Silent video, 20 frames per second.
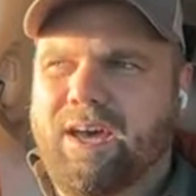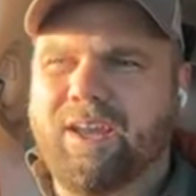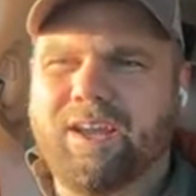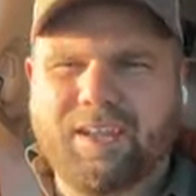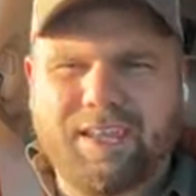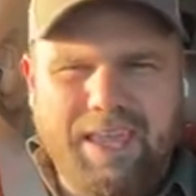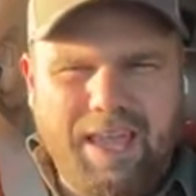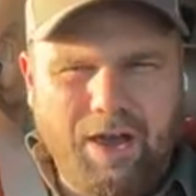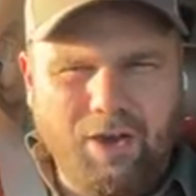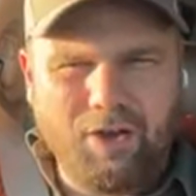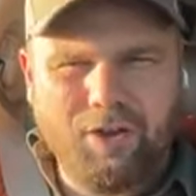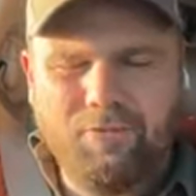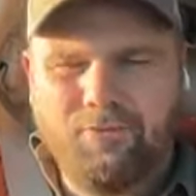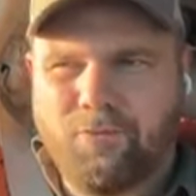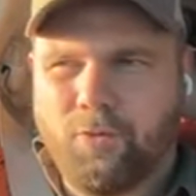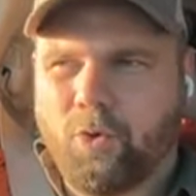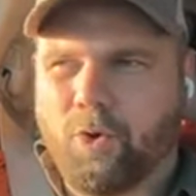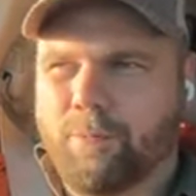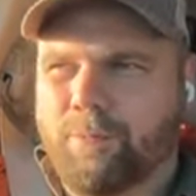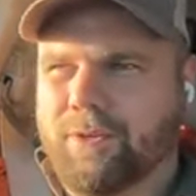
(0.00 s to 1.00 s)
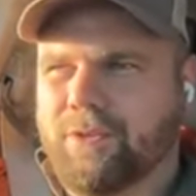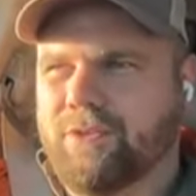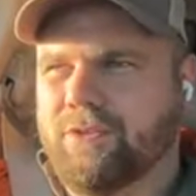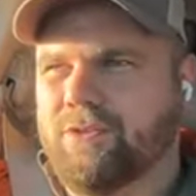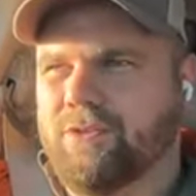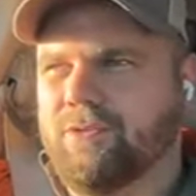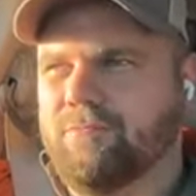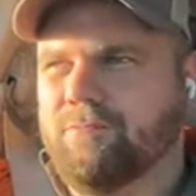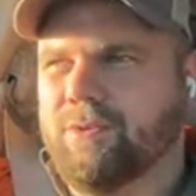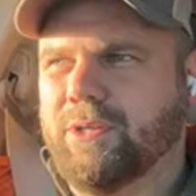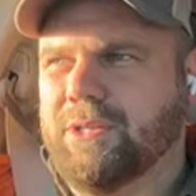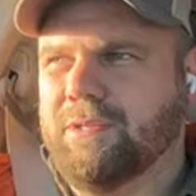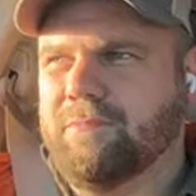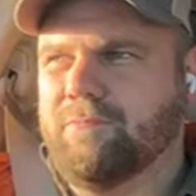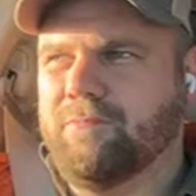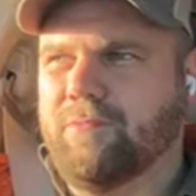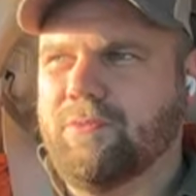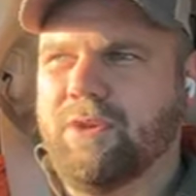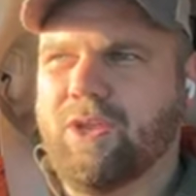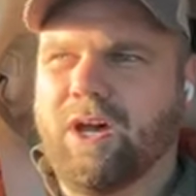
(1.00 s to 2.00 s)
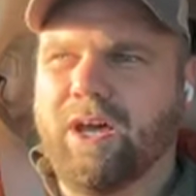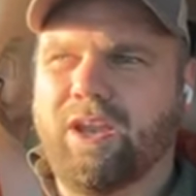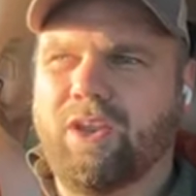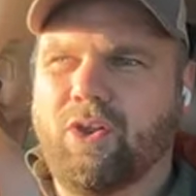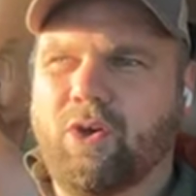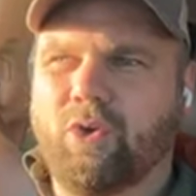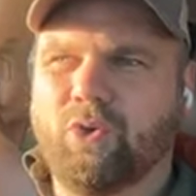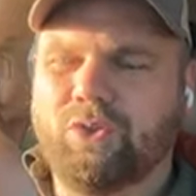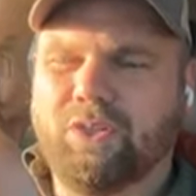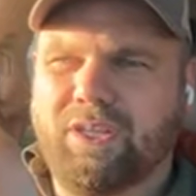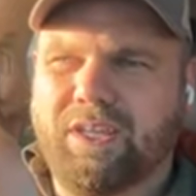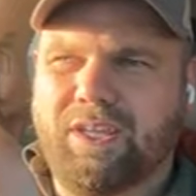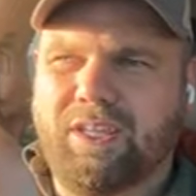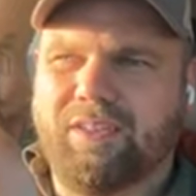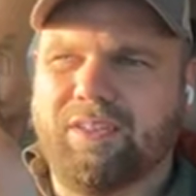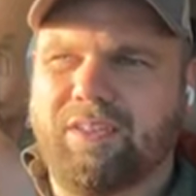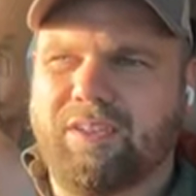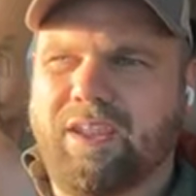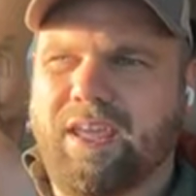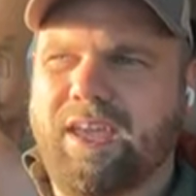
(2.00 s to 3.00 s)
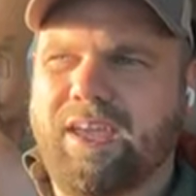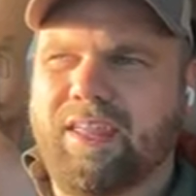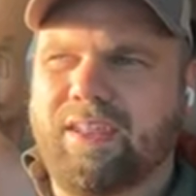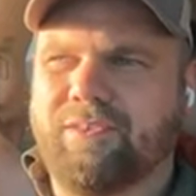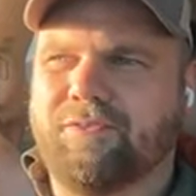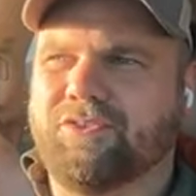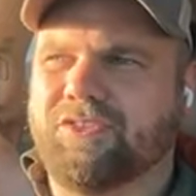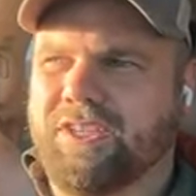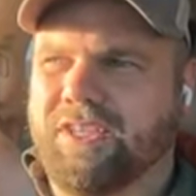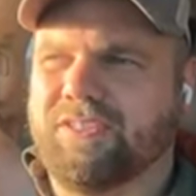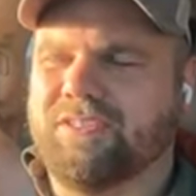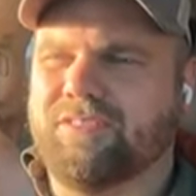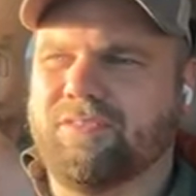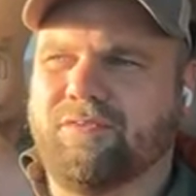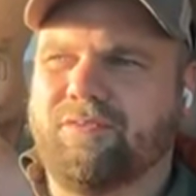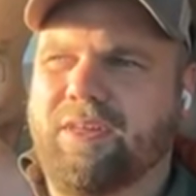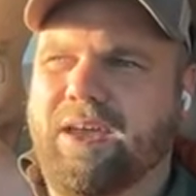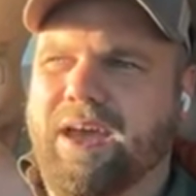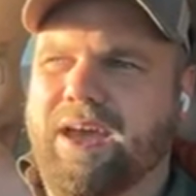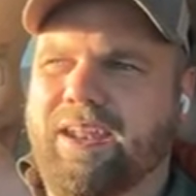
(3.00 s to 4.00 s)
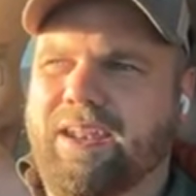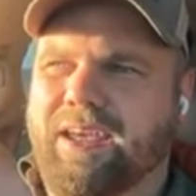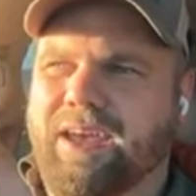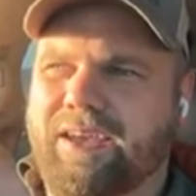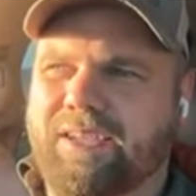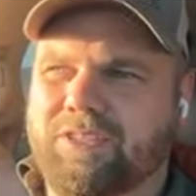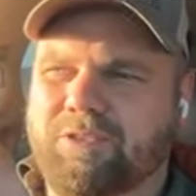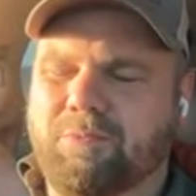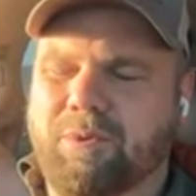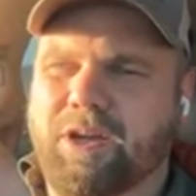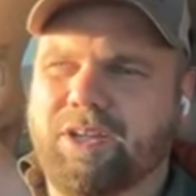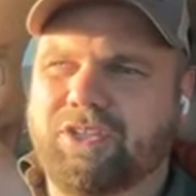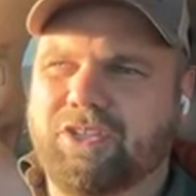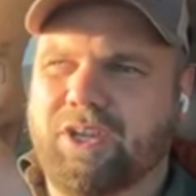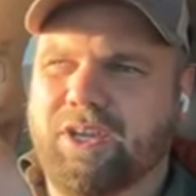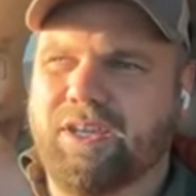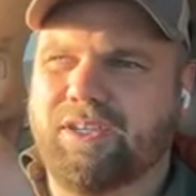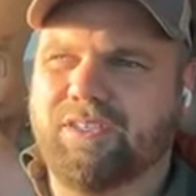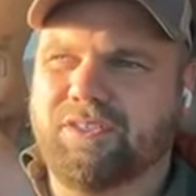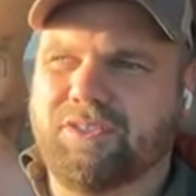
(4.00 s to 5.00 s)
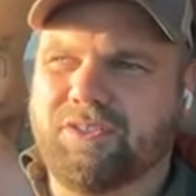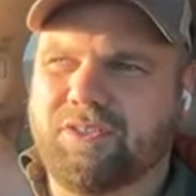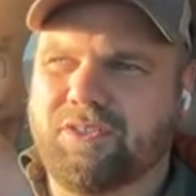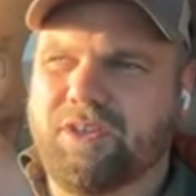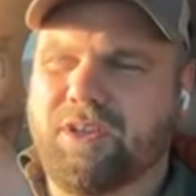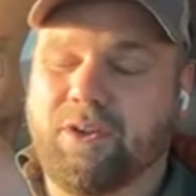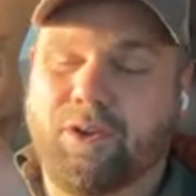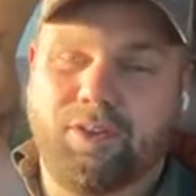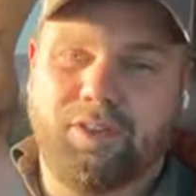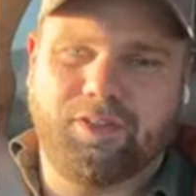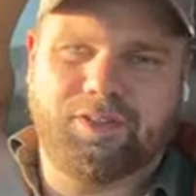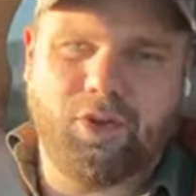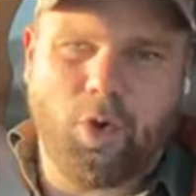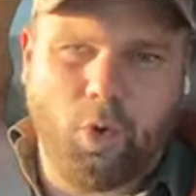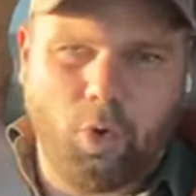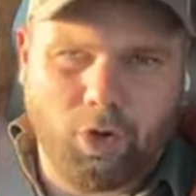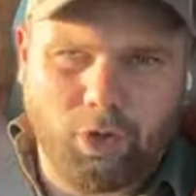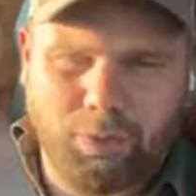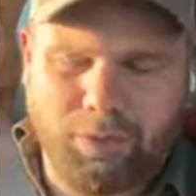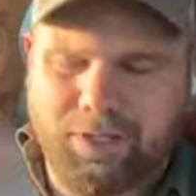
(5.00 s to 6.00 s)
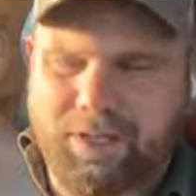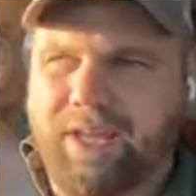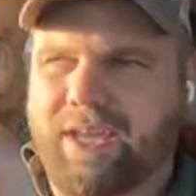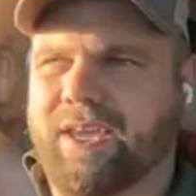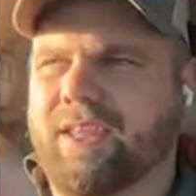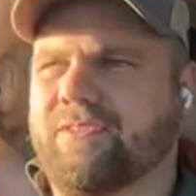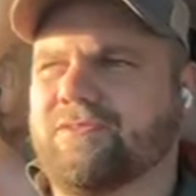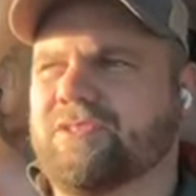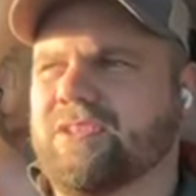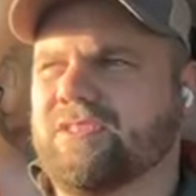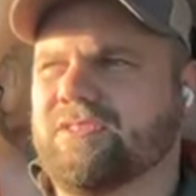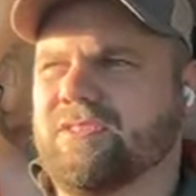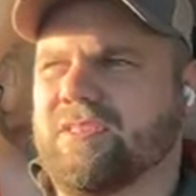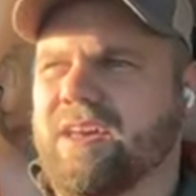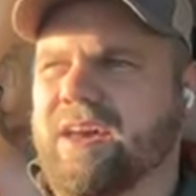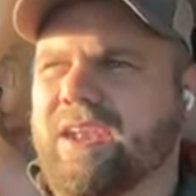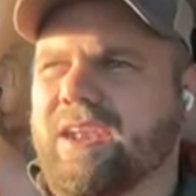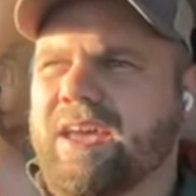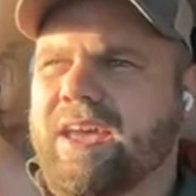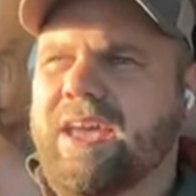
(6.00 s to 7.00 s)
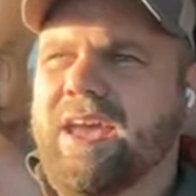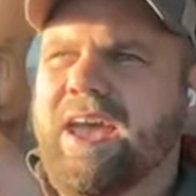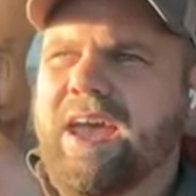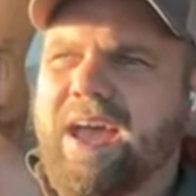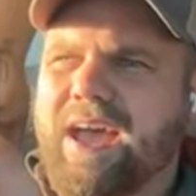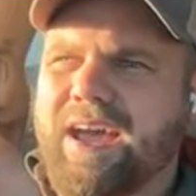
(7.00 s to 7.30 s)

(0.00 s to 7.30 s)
unaccounted for, but not only in the negative sense of that as much as, or in the horribly negative sense of that,